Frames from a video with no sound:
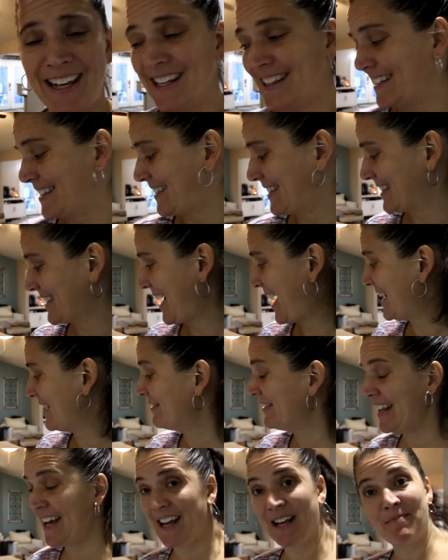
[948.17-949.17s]
like this. It's kind
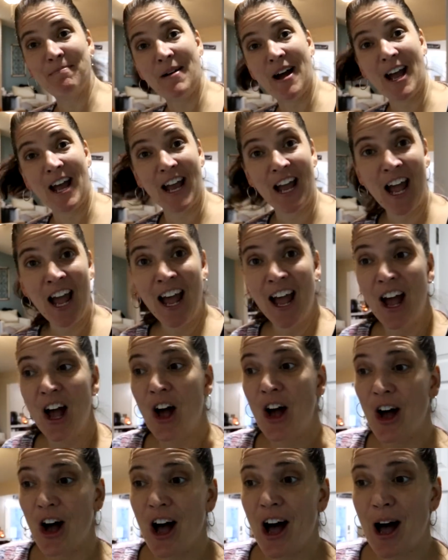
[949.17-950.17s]
of like my
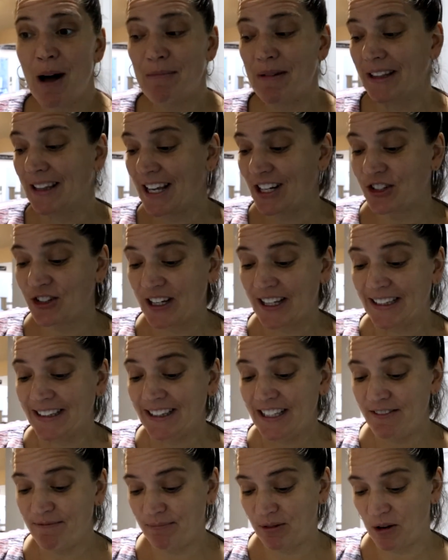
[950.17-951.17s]
electric
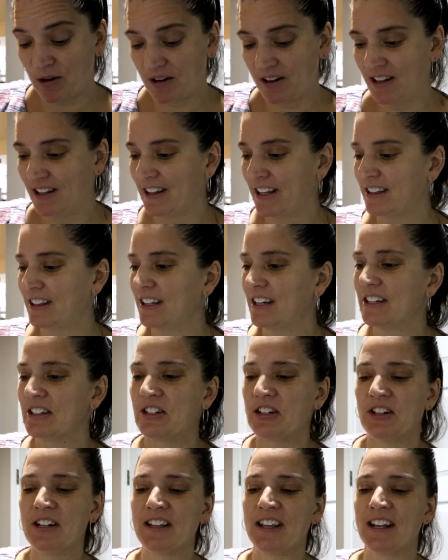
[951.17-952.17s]
leaf blower. Look how
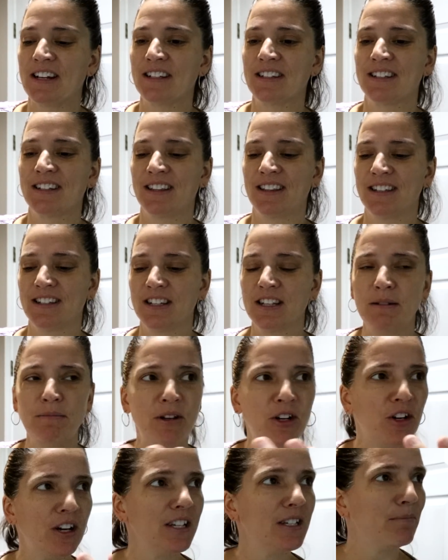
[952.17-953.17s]
dirty that is. This is gonna
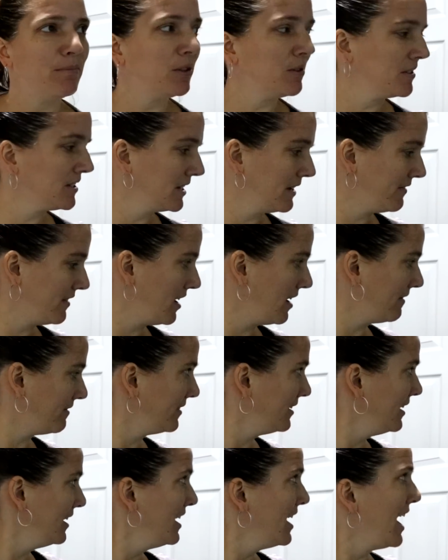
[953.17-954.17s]
be great to blow stuff
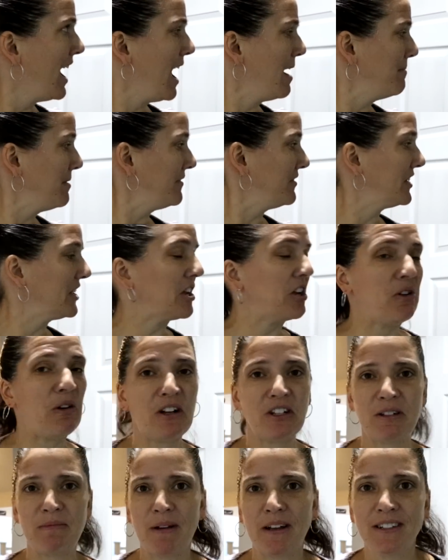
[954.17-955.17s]
off. I'm gonna have to go
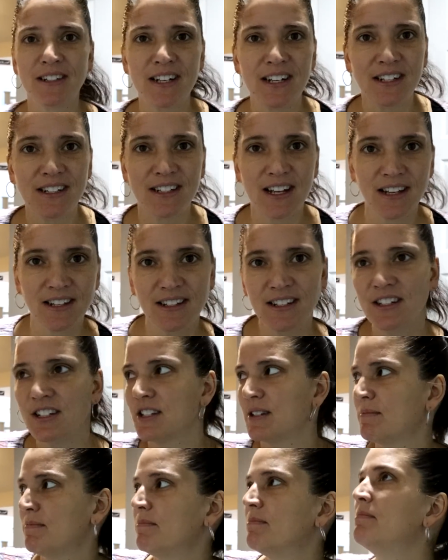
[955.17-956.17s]
out to my, instead of dusting,
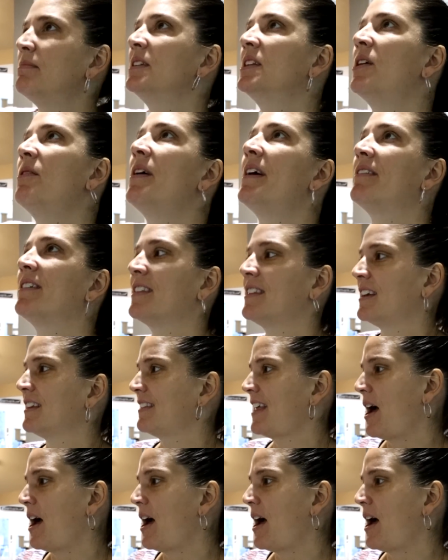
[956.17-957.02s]
just blow everything.